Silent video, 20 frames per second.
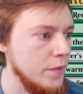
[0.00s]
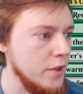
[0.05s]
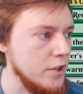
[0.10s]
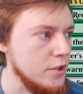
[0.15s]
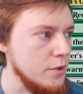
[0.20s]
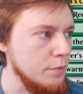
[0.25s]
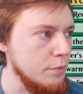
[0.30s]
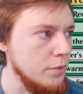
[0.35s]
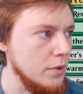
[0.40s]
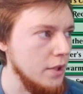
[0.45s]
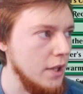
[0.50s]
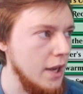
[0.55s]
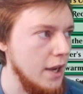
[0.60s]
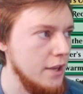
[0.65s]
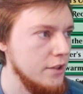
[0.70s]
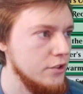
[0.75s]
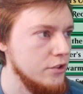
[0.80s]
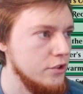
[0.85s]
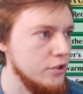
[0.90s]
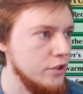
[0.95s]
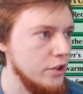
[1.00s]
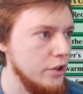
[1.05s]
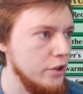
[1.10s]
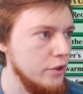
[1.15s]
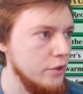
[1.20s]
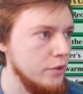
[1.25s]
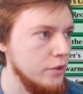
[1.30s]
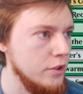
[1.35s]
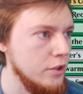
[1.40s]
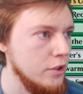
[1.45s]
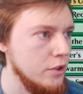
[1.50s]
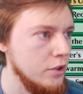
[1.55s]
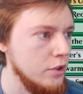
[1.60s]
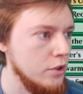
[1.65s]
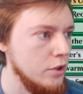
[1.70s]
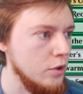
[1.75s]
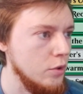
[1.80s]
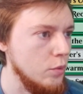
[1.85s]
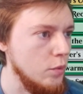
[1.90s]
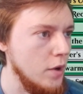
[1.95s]
The Blast Zone,
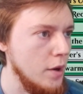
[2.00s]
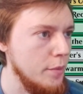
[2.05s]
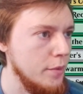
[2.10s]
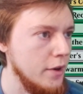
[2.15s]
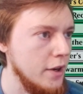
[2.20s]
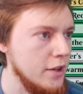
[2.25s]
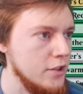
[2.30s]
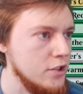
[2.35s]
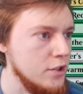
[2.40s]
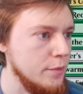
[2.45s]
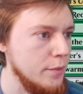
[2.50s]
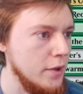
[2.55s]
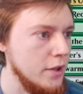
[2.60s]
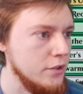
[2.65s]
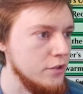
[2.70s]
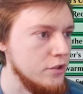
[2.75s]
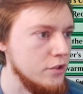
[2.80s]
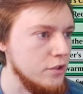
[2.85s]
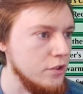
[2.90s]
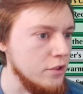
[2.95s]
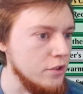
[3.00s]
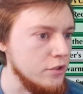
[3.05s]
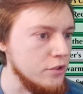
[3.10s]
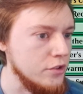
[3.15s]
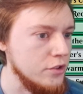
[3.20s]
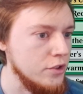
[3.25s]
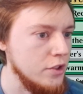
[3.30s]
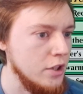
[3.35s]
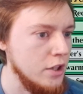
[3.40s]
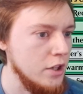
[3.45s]
Weaponize the Monsters,